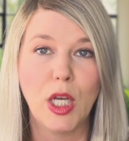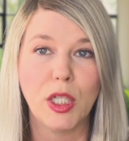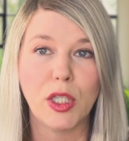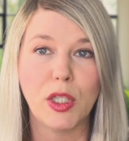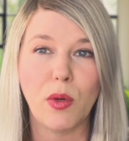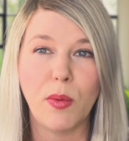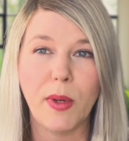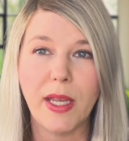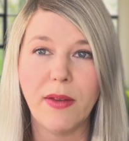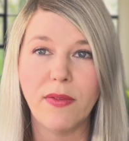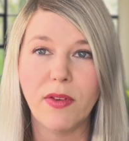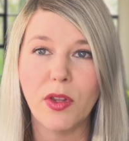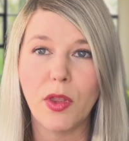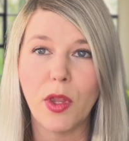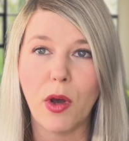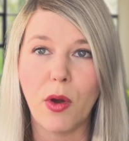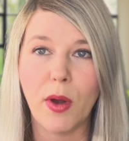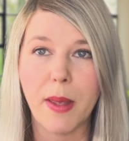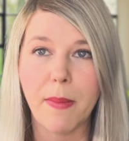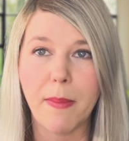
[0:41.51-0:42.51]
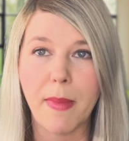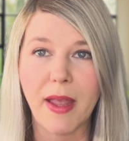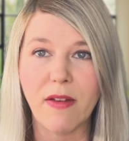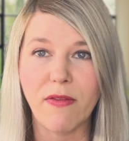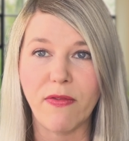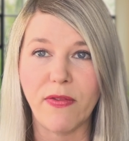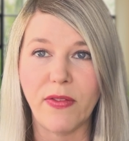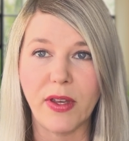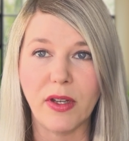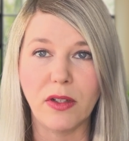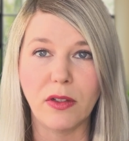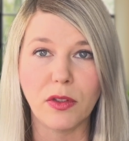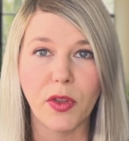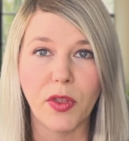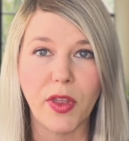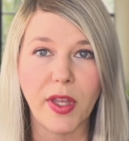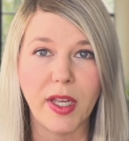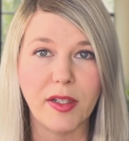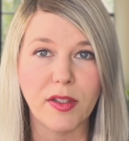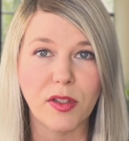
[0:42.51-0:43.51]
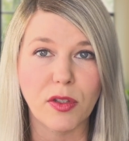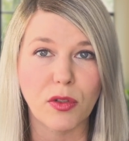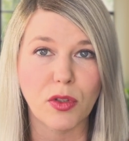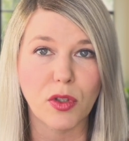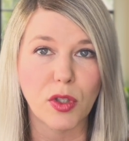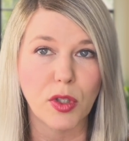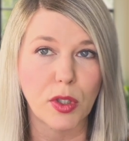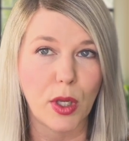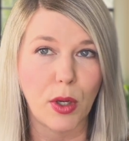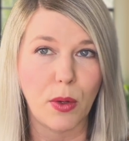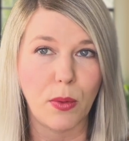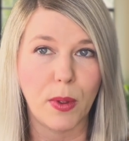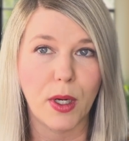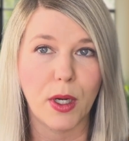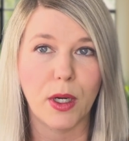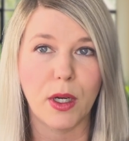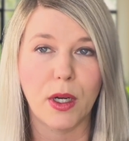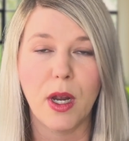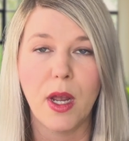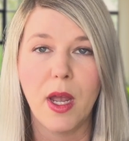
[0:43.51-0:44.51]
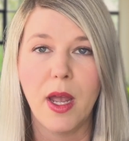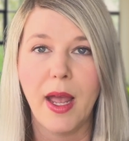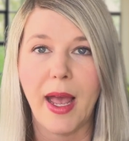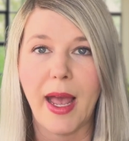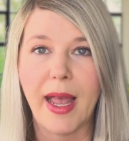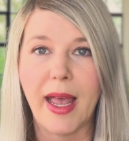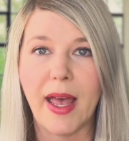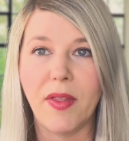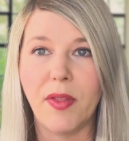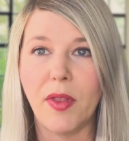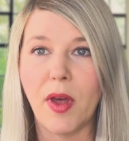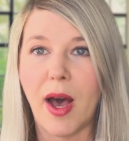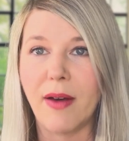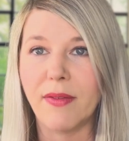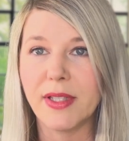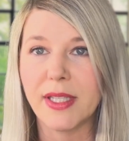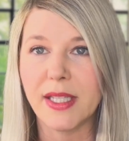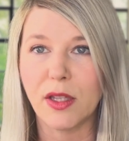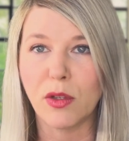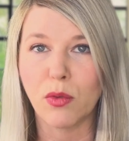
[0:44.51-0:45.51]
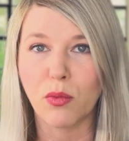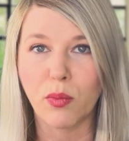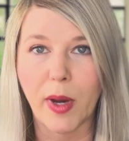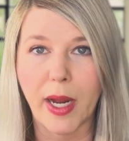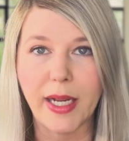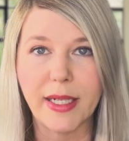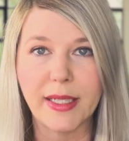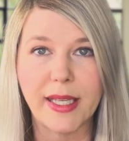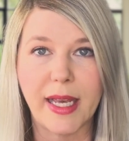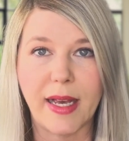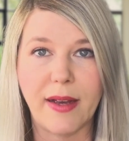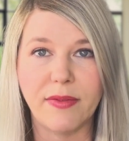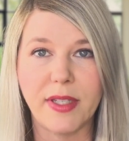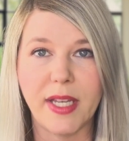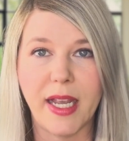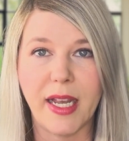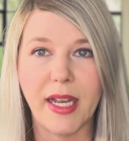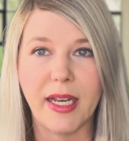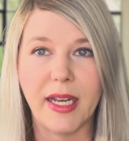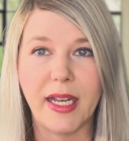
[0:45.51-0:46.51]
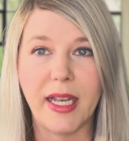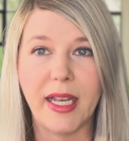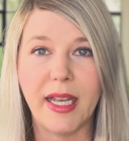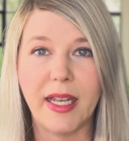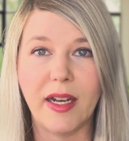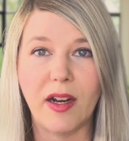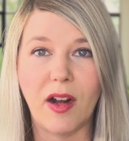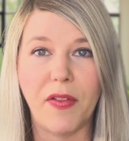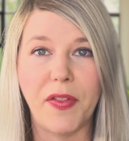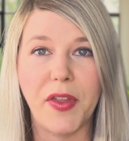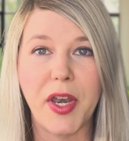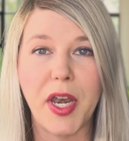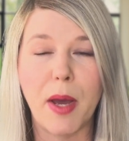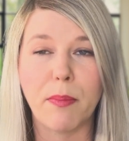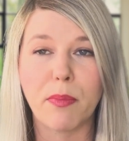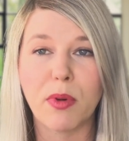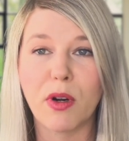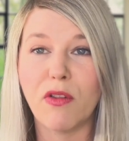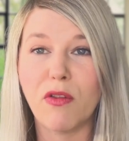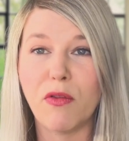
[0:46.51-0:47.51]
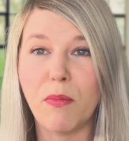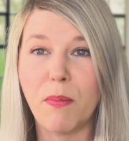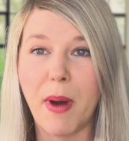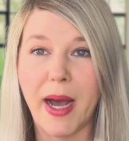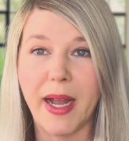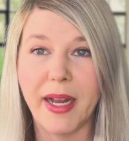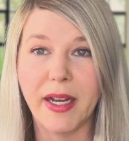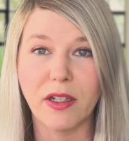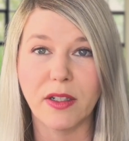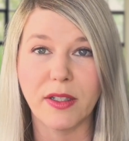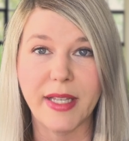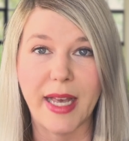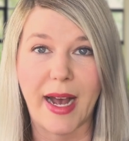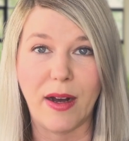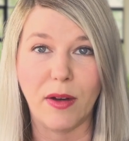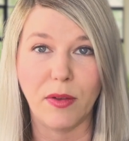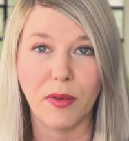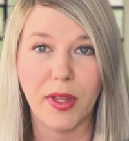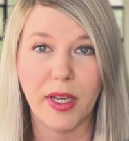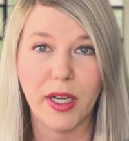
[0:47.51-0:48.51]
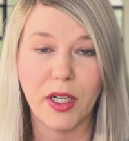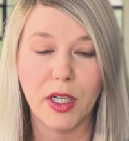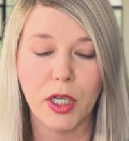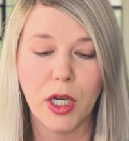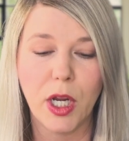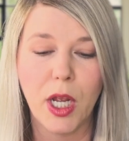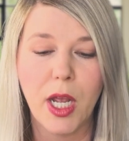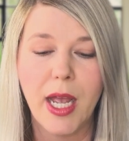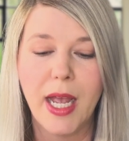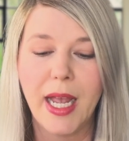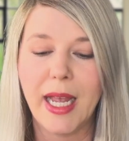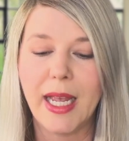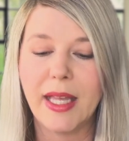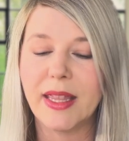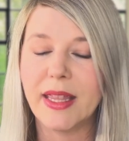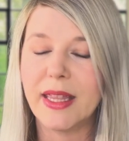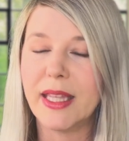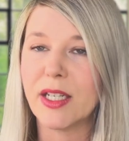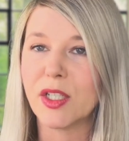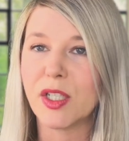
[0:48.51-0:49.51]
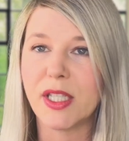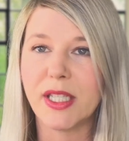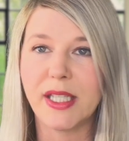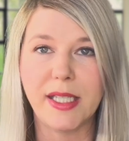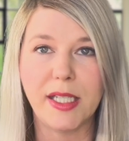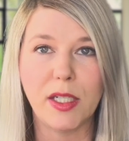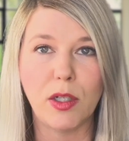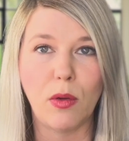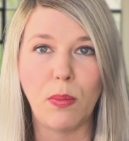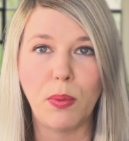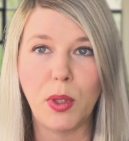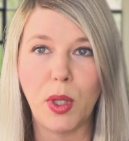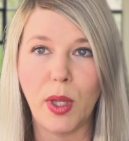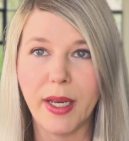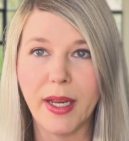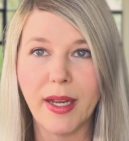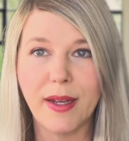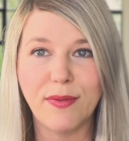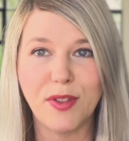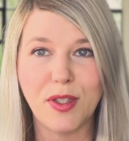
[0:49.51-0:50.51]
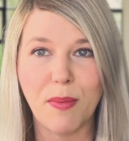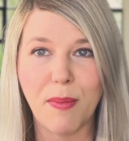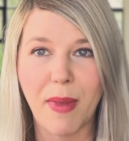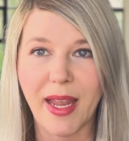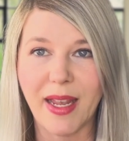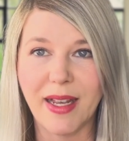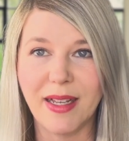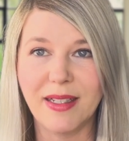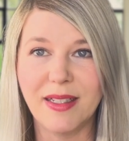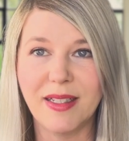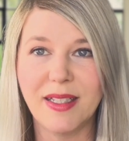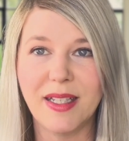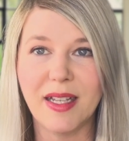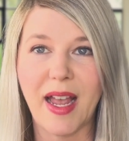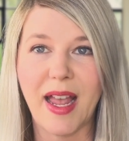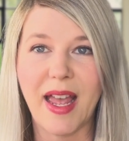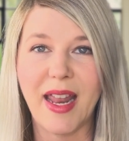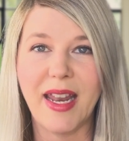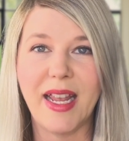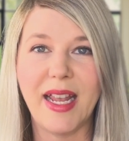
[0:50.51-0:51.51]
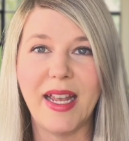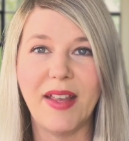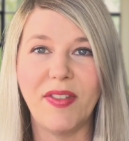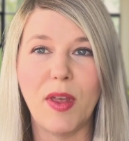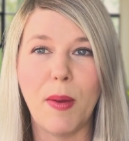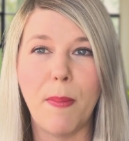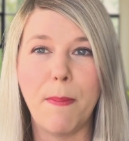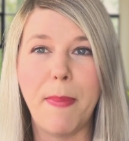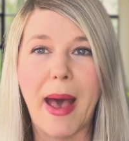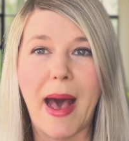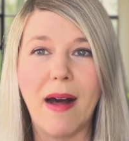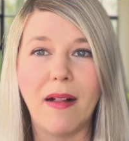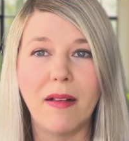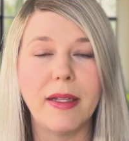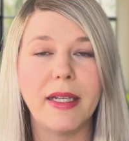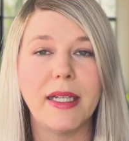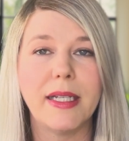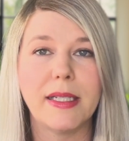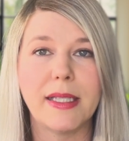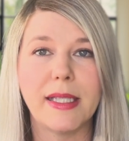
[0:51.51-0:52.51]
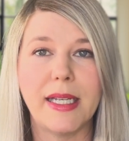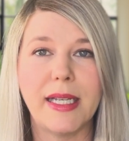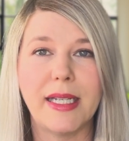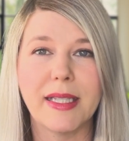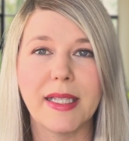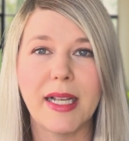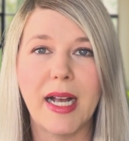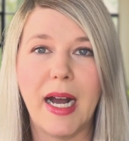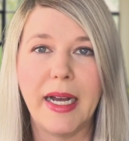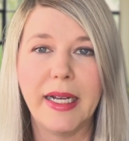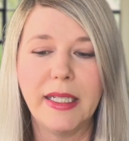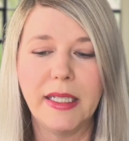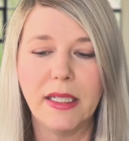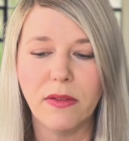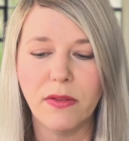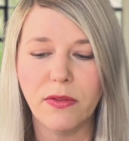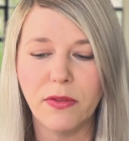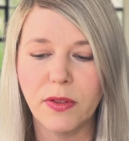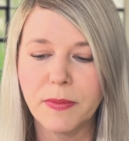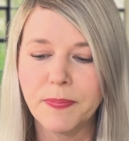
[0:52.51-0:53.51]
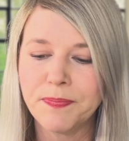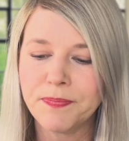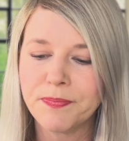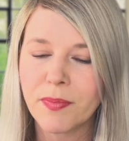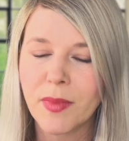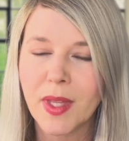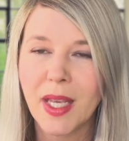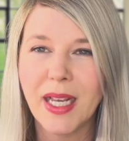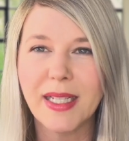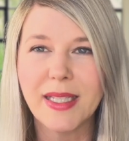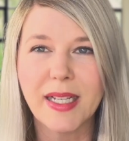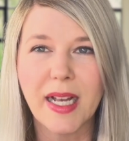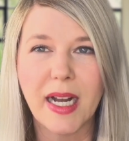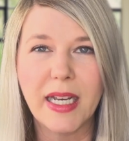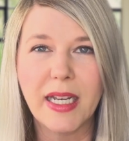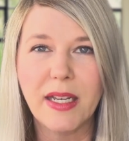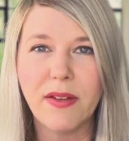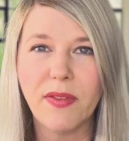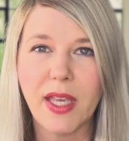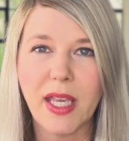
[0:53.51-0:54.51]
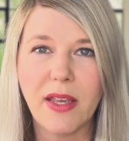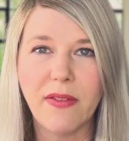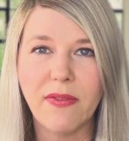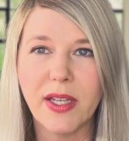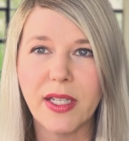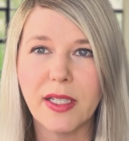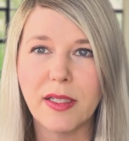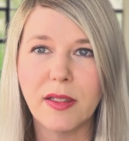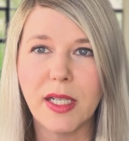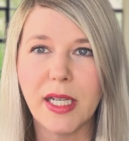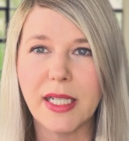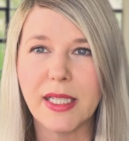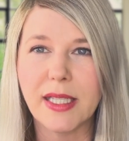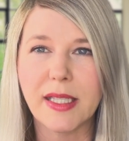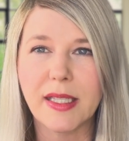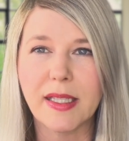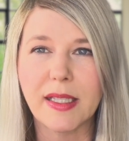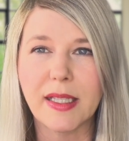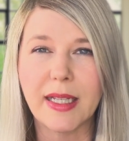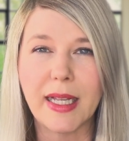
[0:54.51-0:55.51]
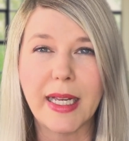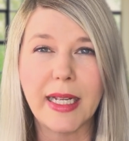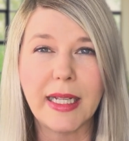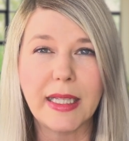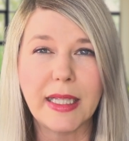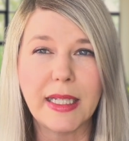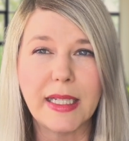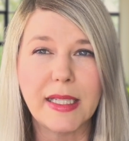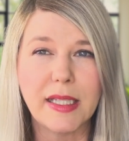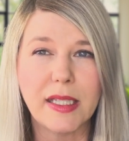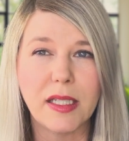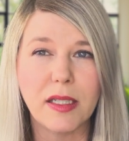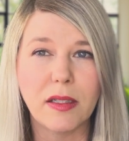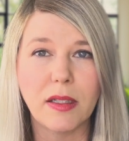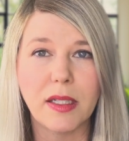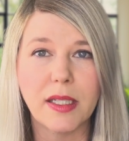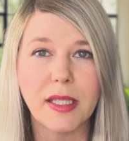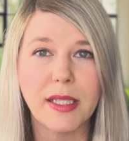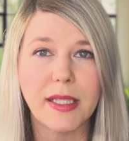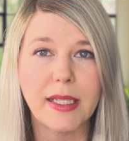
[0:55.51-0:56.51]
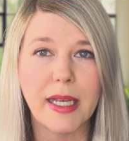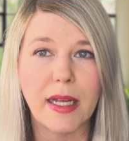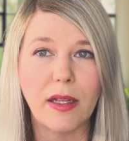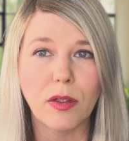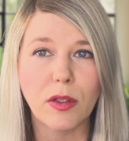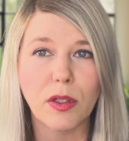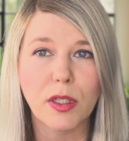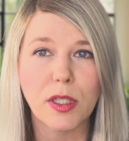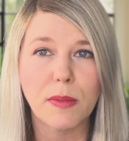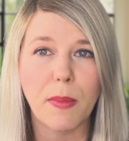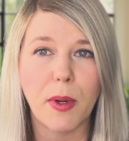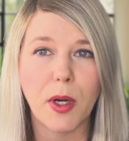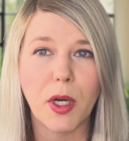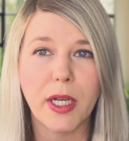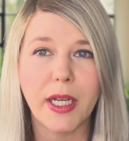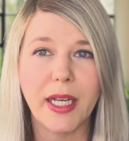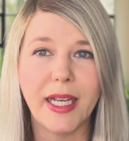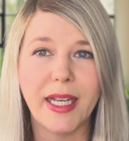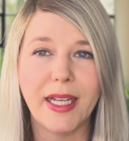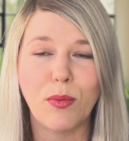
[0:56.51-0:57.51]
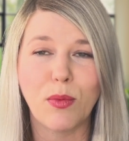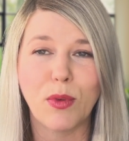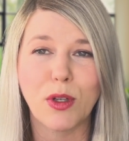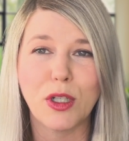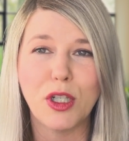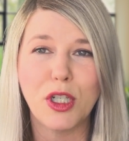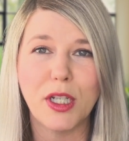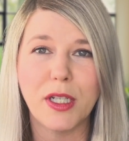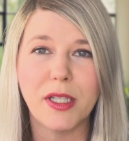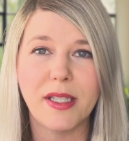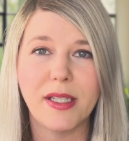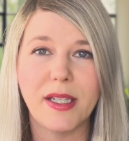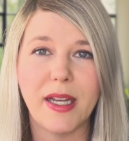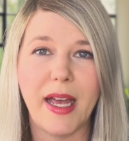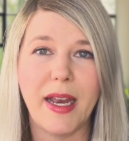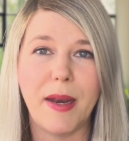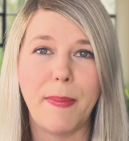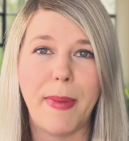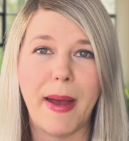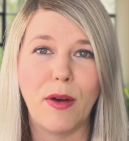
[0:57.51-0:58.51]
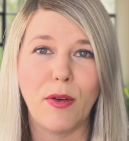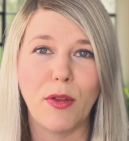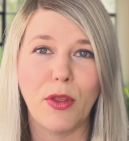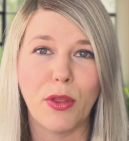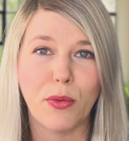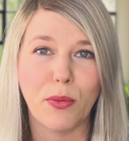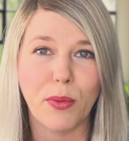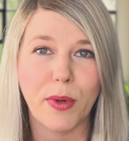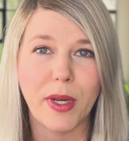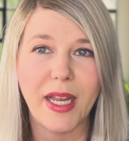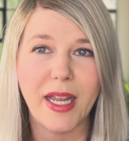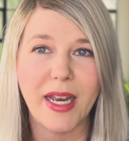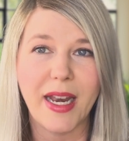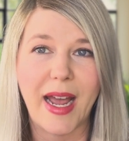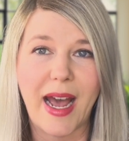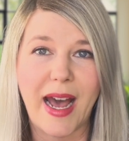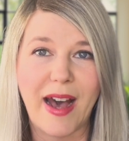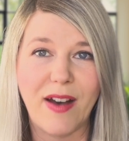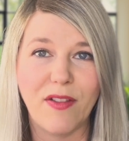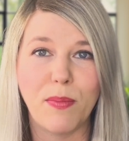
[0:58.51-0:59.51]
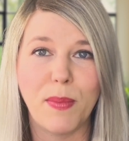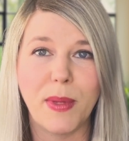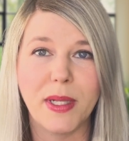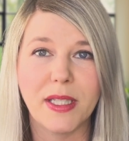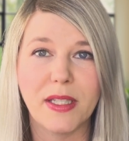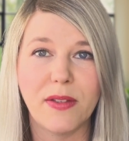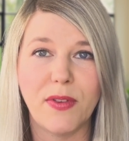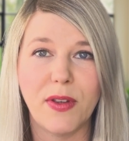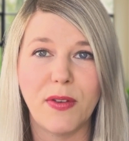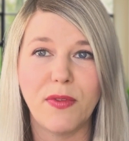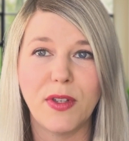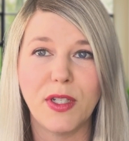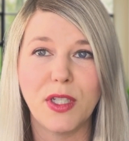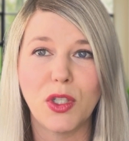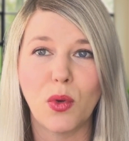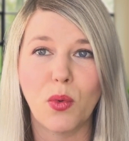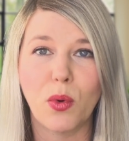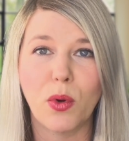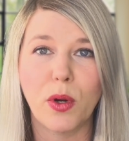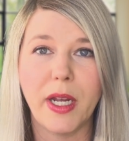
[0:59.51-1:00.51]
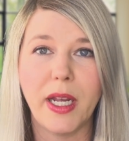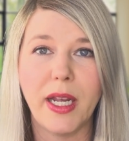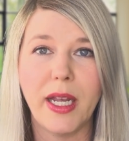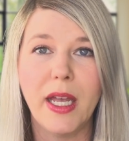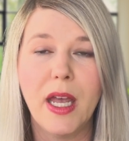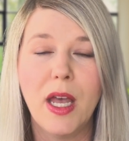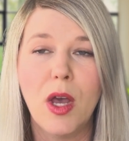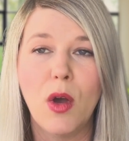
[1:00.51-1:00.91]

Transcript: So even though it may feel things are slower and obviously the rates have taken a hit on the number of buyers out there, there's still plenty of demand, and the balance is kind of even. It's slightly still a seller's market. We're just at about 3.5 months of inventory.